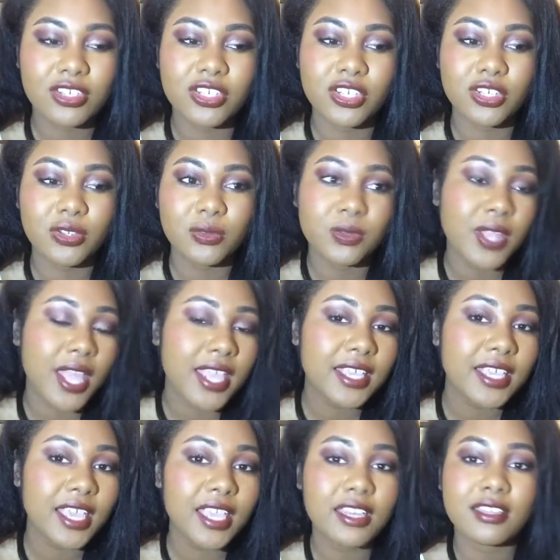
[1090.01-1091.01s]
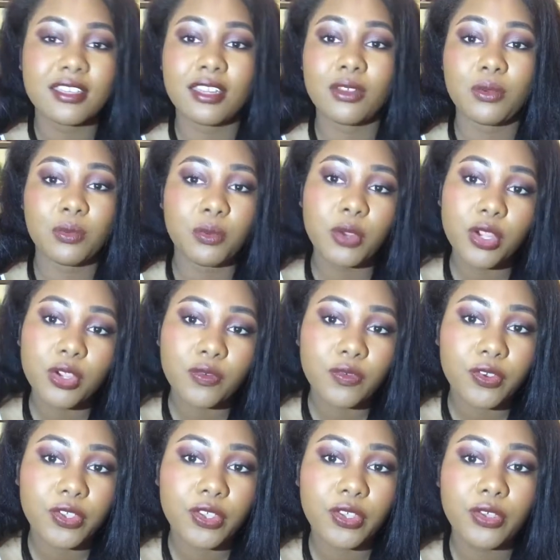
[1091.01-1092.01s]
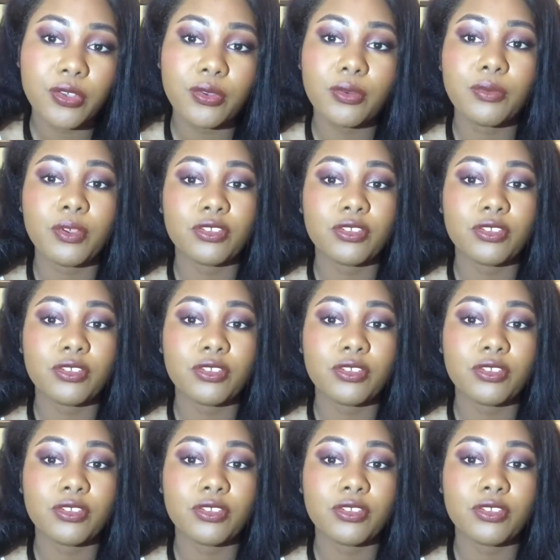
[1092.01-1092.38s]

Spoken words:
Do you like it? Did it work for you?